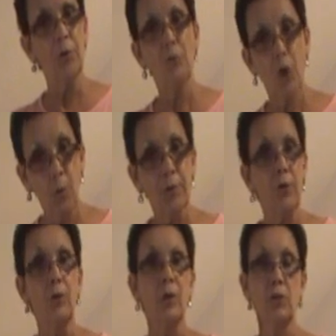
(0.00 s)
and you know when the
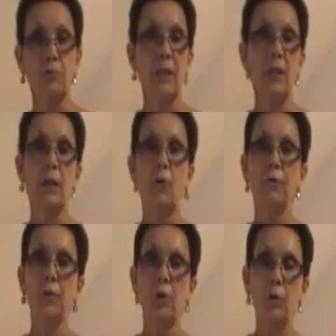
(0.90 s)
dog is ready to go,
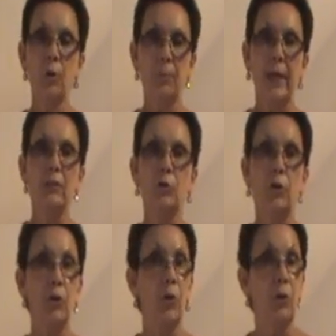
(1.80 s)
if you know your pet, so
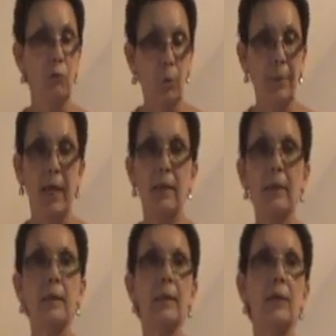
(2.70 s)
you know your own pet,
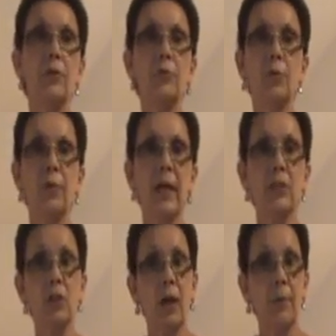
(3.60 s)
you know
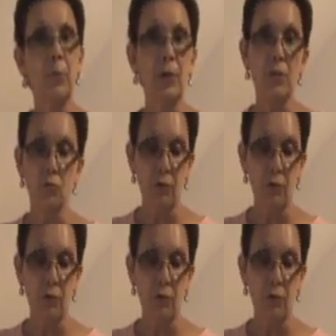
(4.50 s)
that time is